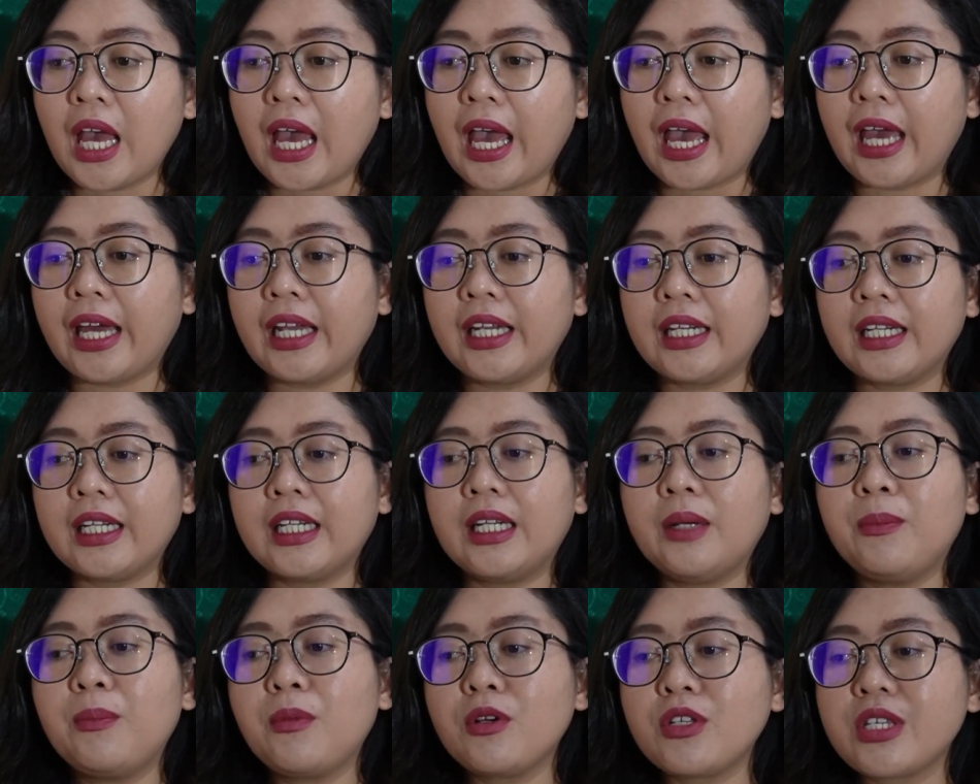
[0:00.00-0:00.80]
And
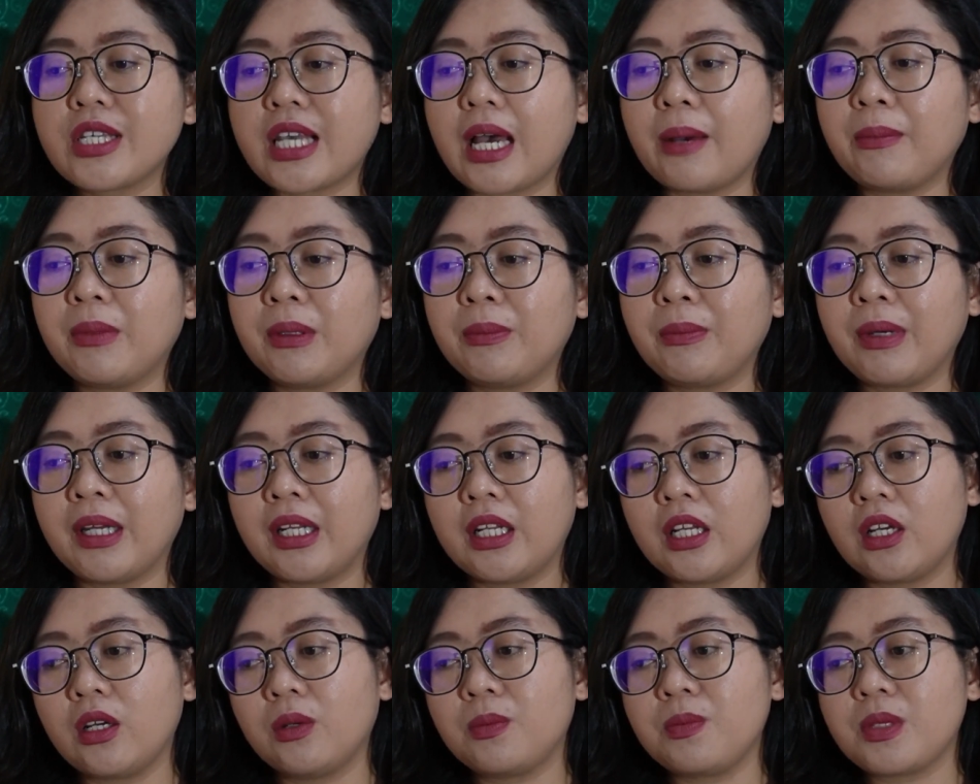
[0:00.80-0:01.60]
the most common
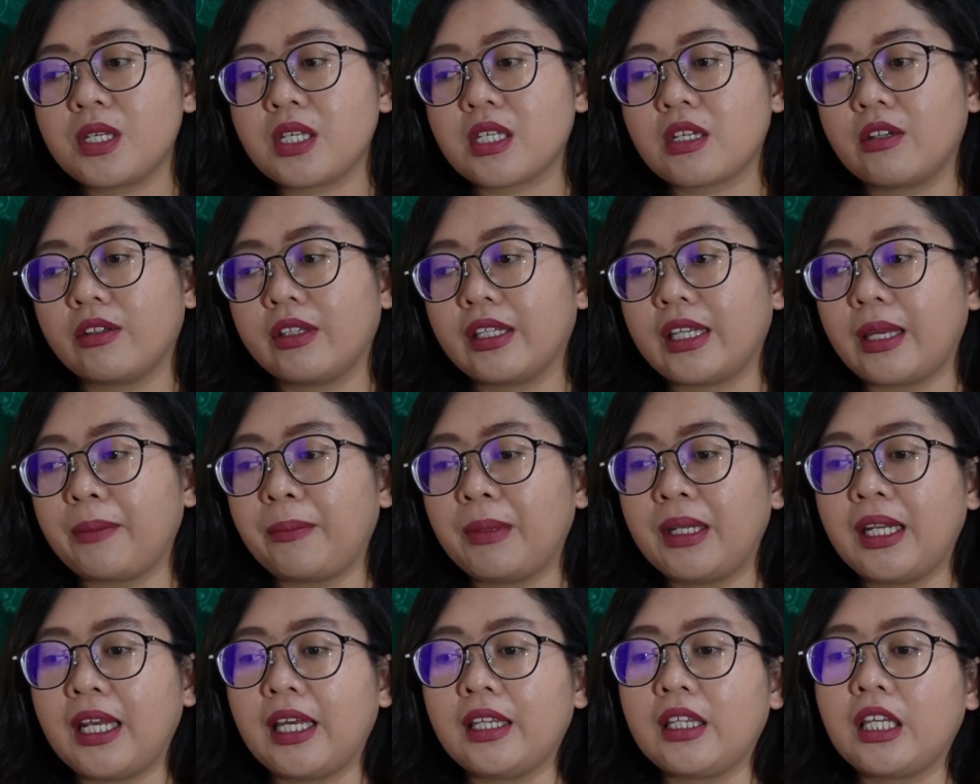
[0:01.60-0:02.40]
mediums
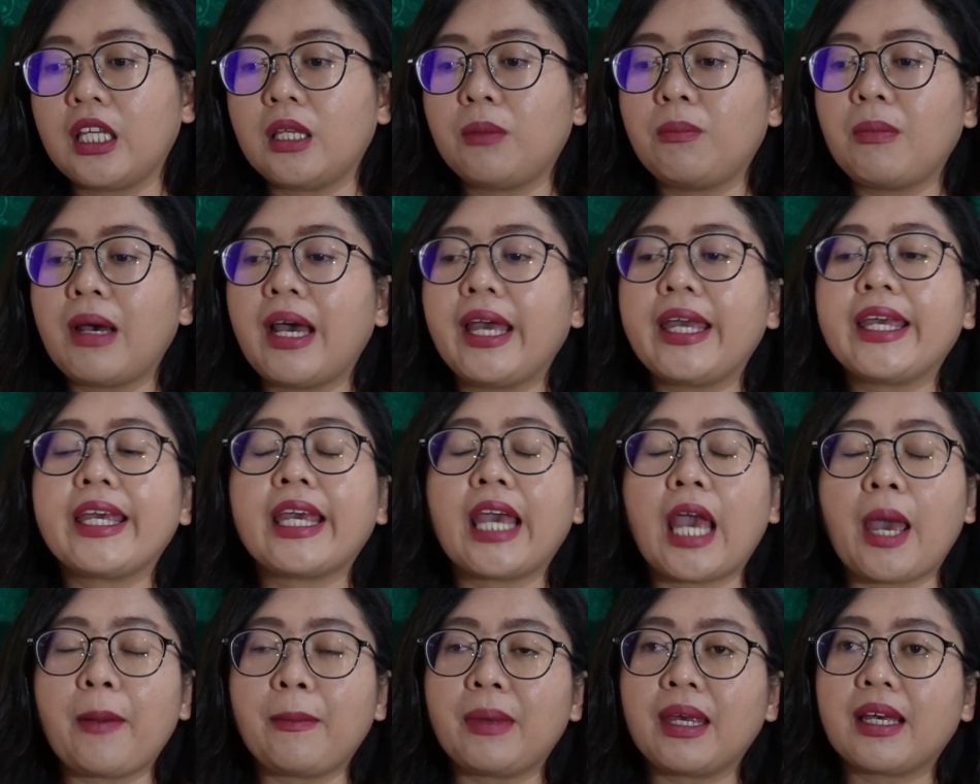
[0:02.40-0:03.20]
contaminated by
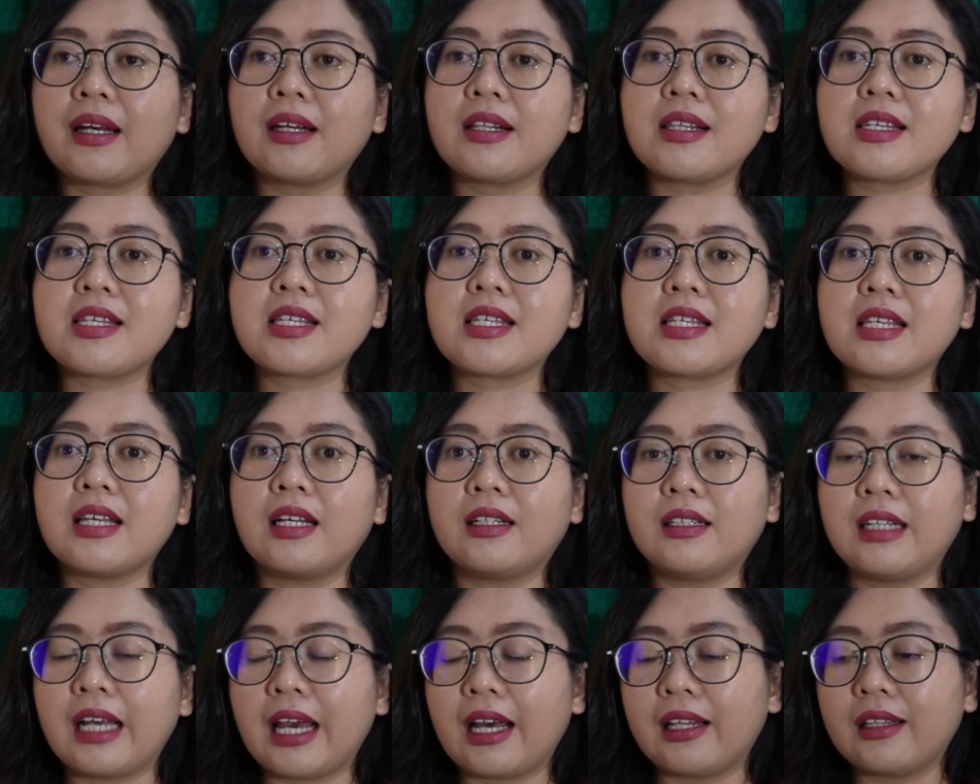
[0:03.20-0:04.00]
chemicals
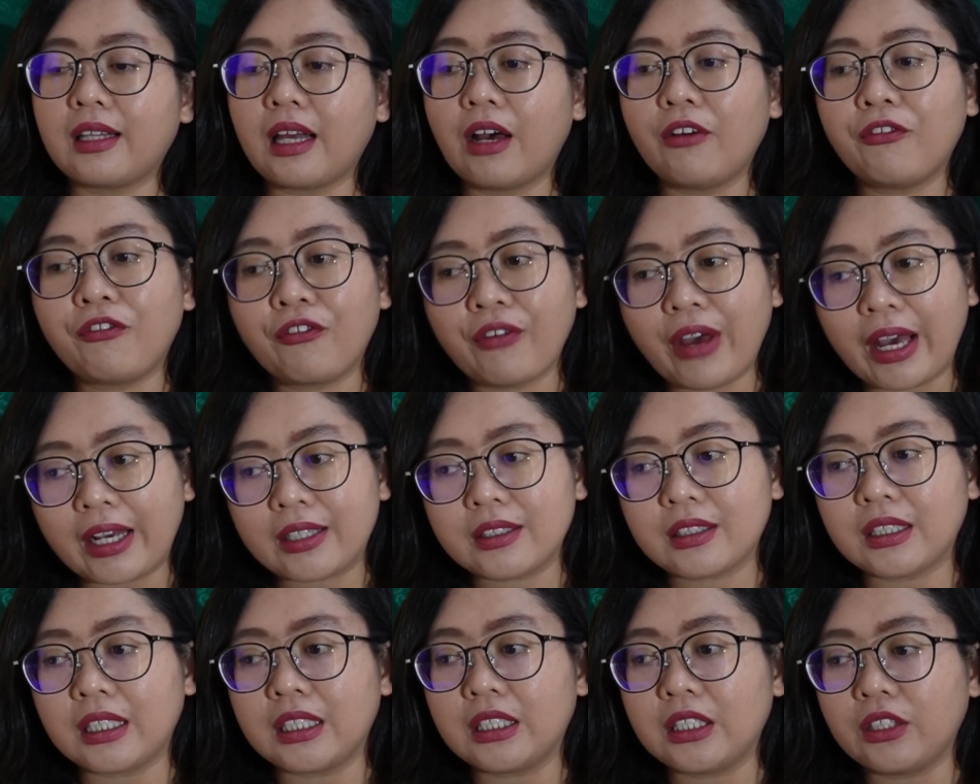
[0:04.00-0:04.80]
that
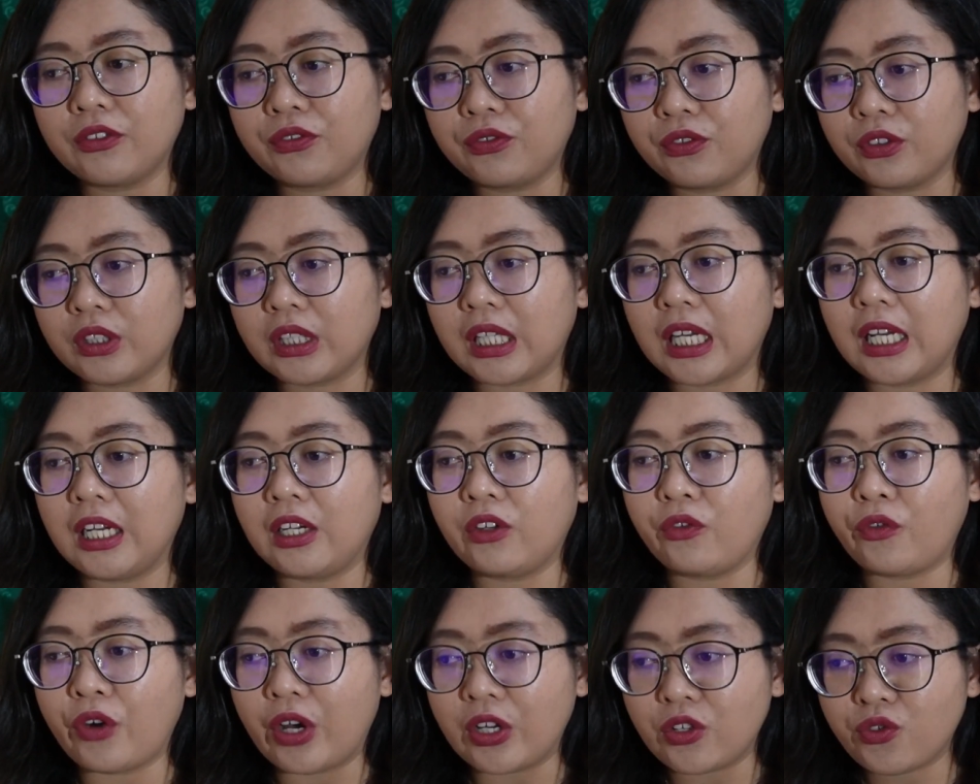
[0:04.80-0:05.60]
affecting the food
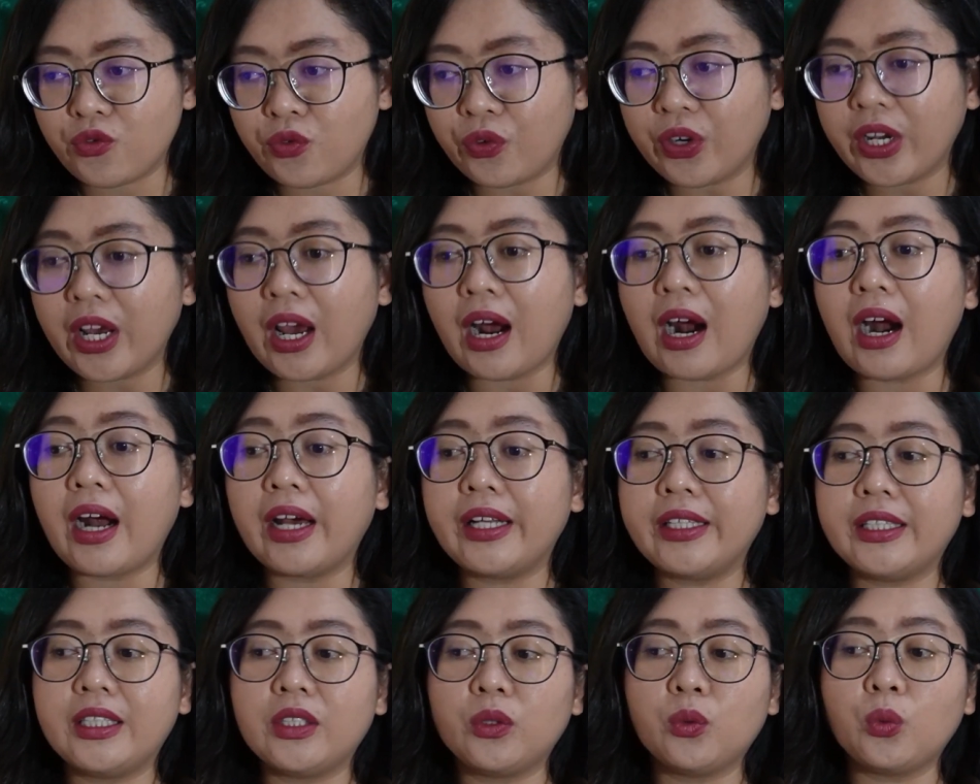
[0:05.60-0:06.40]
industry
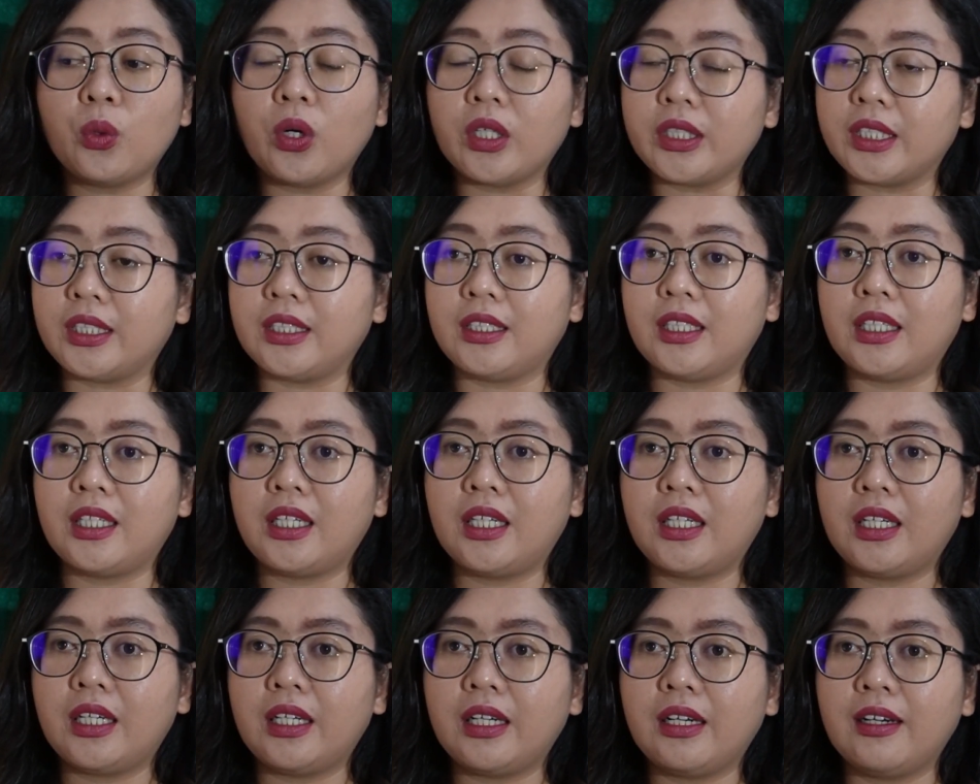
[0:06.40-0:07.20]
are the
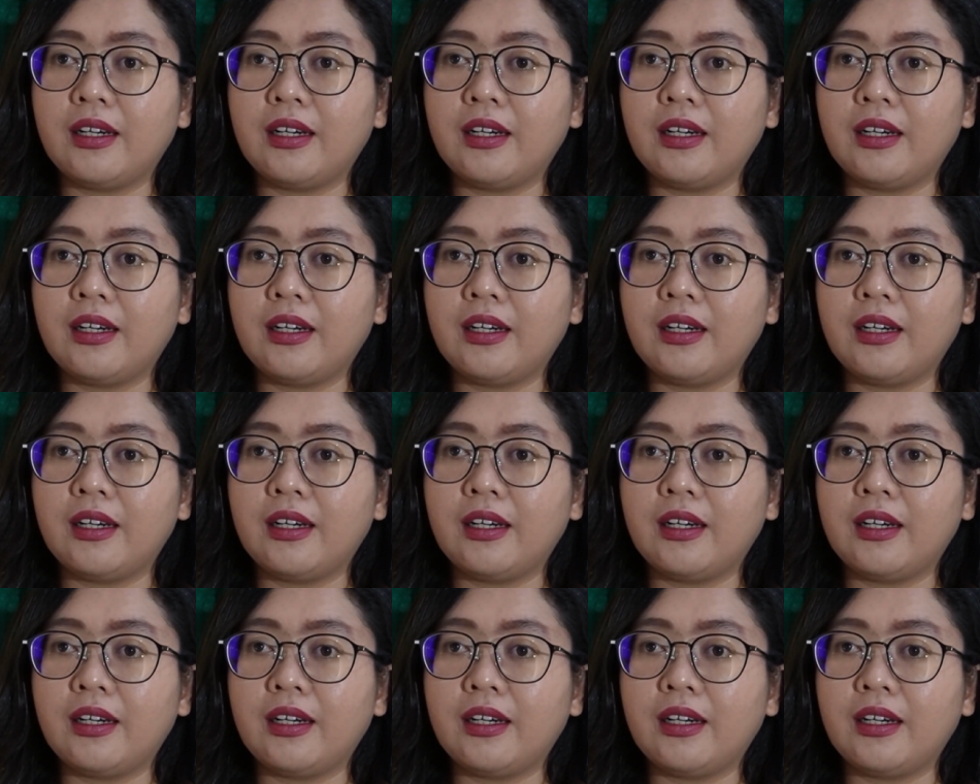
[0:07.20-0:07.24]
water.